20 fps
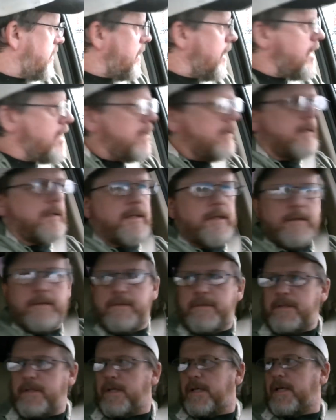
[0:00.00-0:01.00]
down
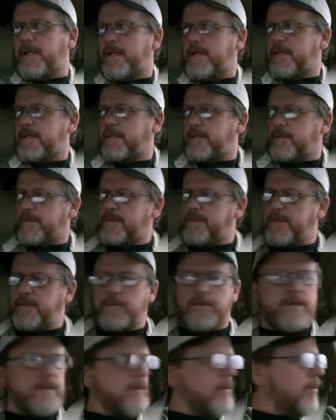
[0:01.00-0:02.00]
and uh, deal
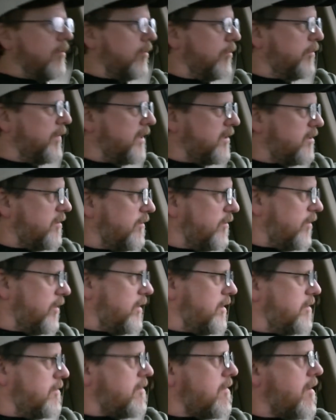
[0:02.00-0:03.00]
with a whole bunch of
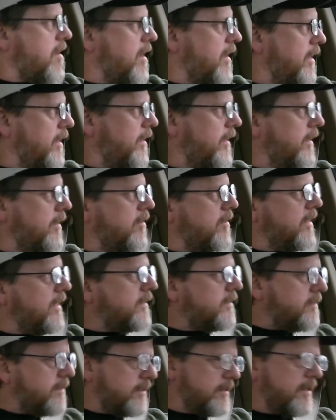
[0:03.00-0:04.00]
our uh, internet
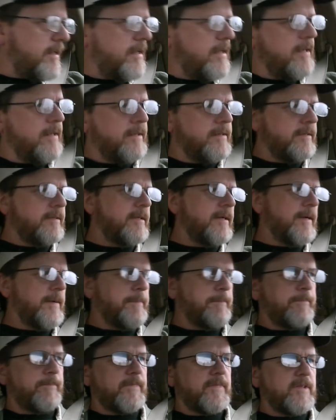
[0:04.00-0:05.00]
and
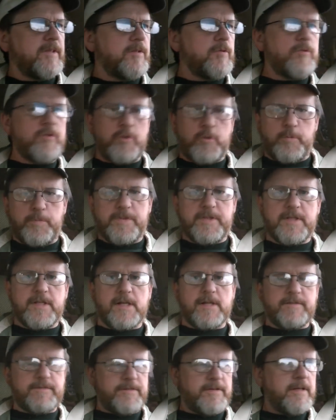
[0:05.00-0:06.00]
um, YouTube
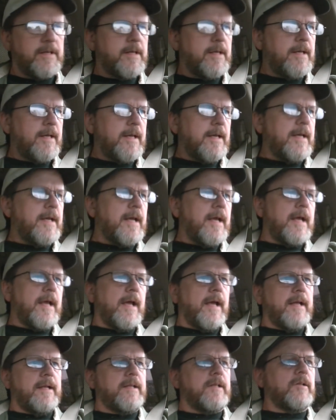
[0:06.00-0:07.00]
stuff.
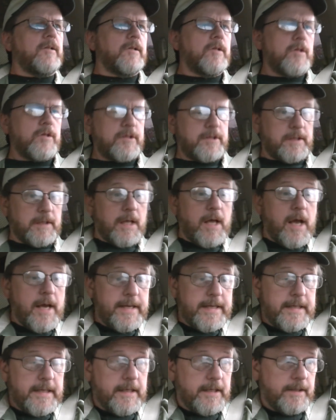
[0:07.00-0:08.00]
And it looks like